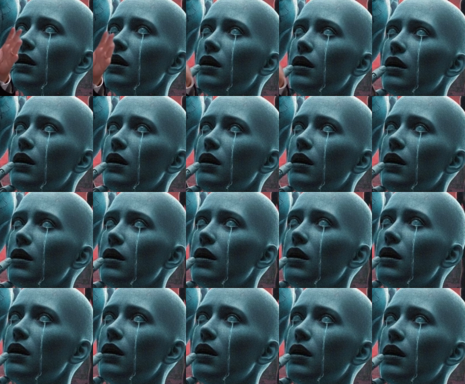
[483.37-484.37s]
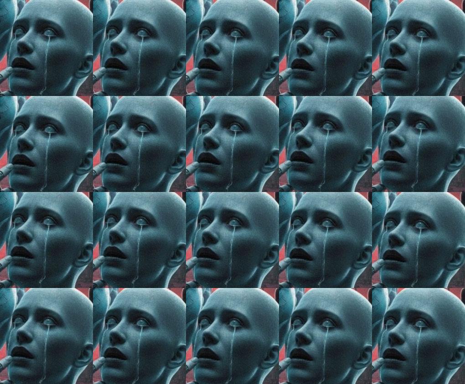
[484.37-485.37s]

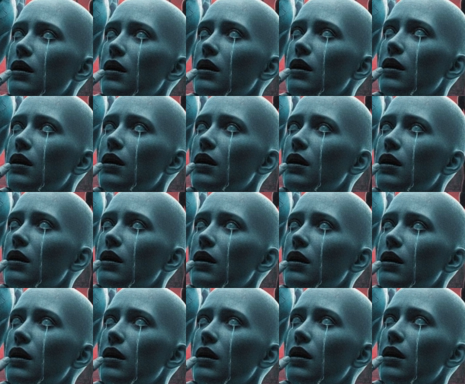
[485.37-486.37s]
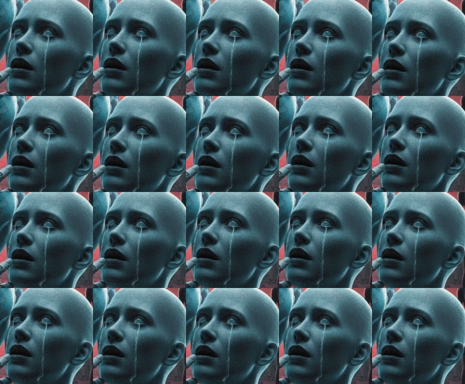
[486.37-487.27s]
This person isn't speaking.